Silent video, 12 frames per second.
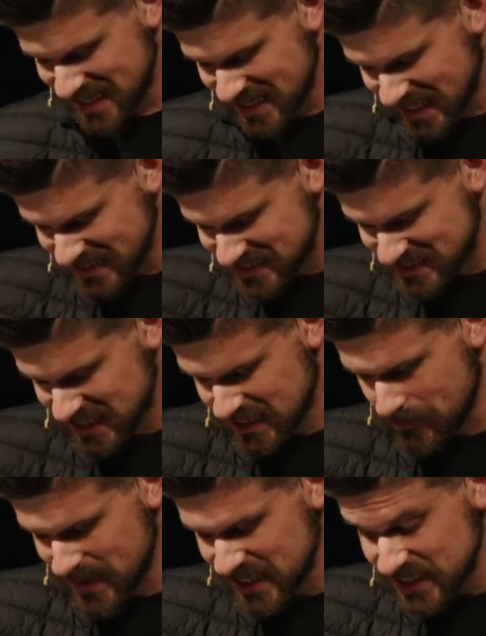night said, A
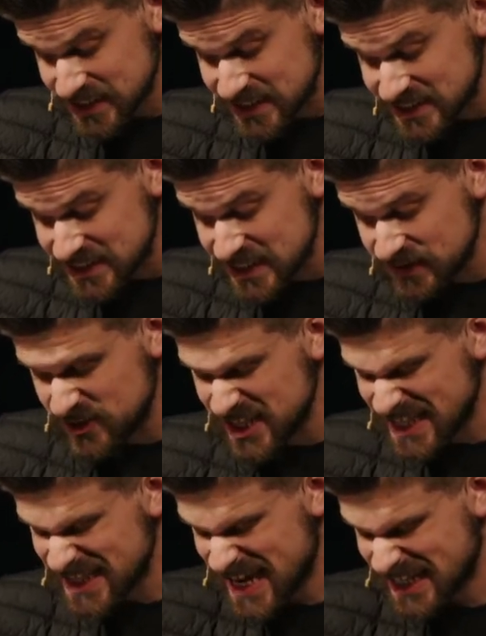man is conceived,
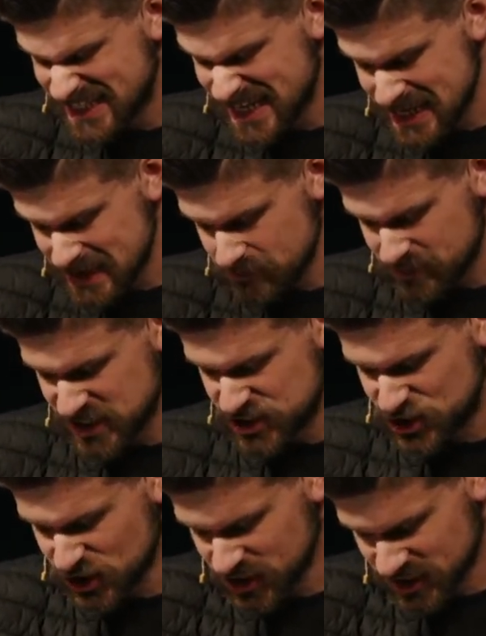let that day be
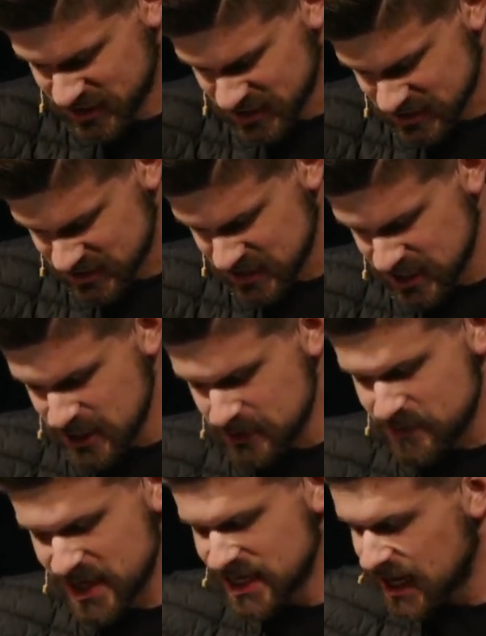darkness.
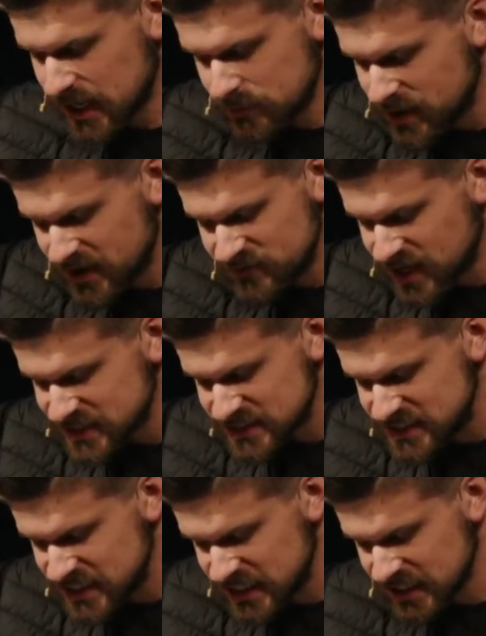May God above not
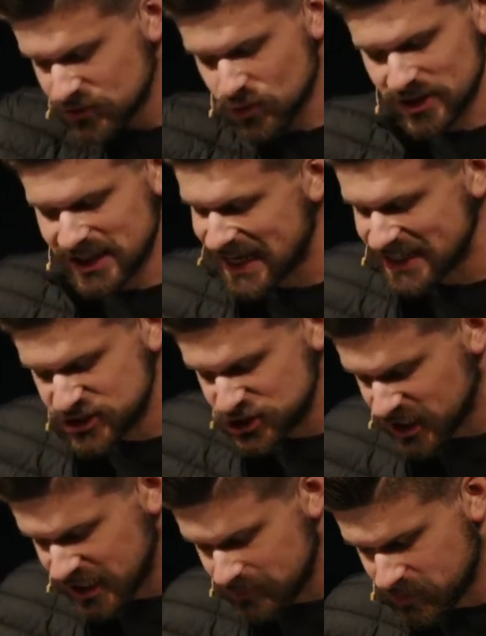seek it, nor light
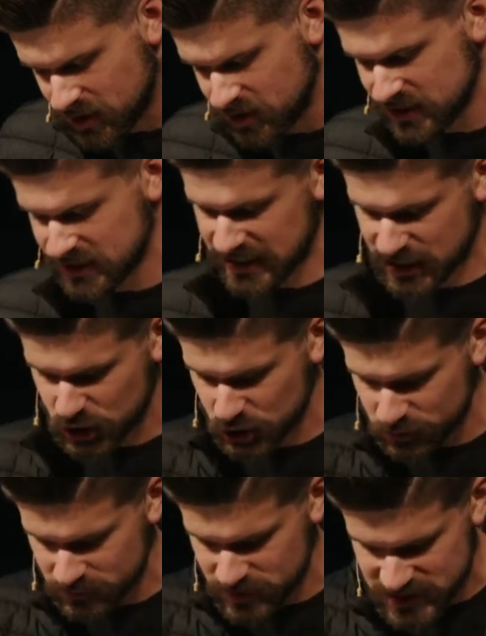shine upon it. Let
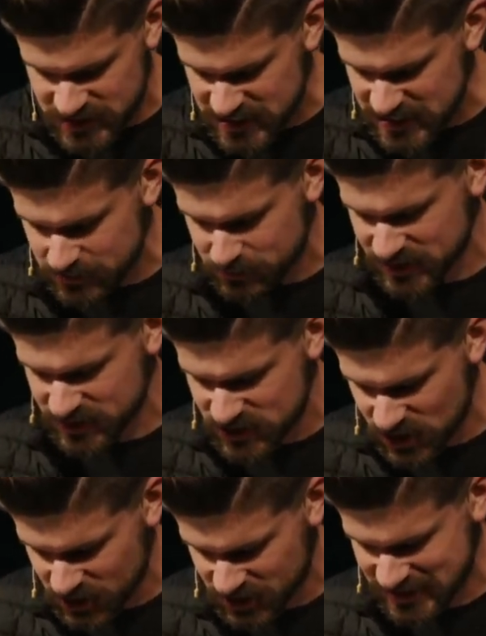gloom and deep
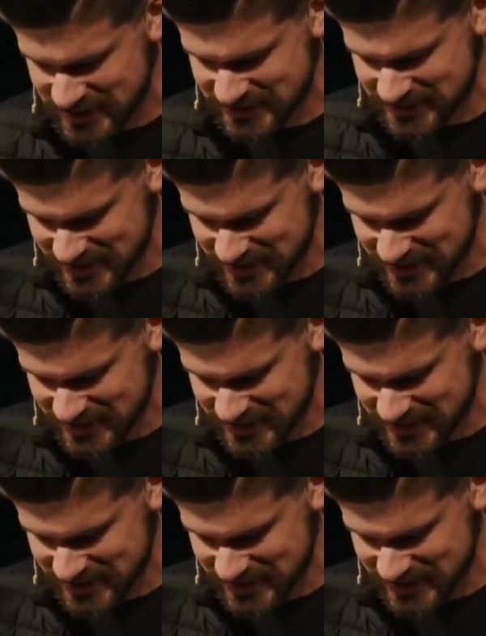darkness